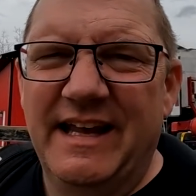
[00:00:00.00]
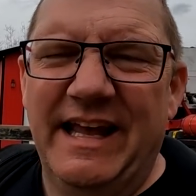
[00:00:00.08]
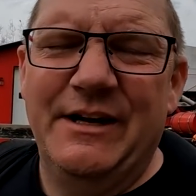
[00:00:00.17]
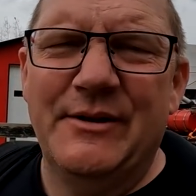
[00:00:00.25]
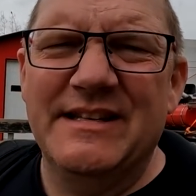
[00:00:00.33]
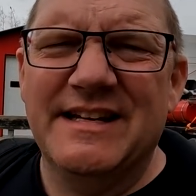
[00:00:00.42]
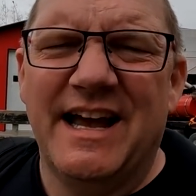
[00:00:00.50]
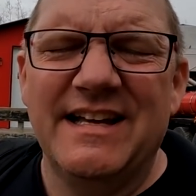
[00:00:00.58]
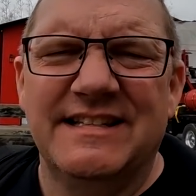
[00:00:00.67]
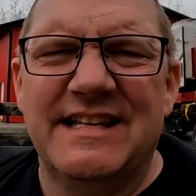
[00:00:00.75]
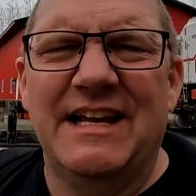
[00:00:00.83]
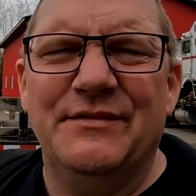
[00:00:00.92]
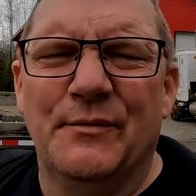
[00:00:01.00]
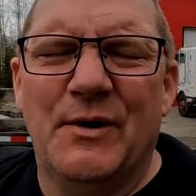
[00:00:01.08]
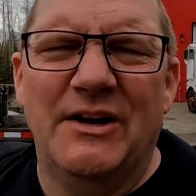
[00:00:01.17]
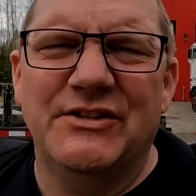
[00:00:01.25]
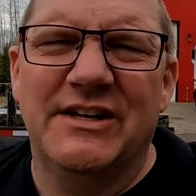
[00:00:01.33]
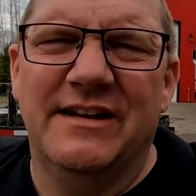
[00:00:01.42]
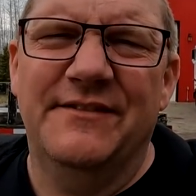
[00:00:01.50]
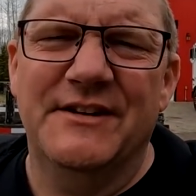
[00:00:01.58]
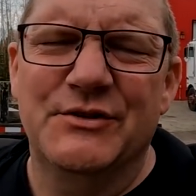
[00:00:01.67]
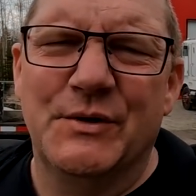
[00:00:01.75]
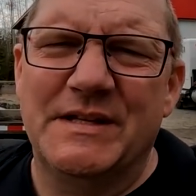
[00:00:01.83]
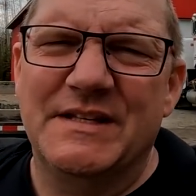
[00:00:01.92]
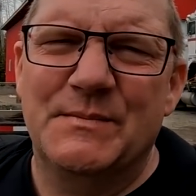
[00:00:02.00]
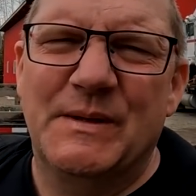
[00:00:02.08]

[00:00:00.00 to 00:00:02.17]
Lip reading: Anyways, guys, thanks for watching. If you enjoyed this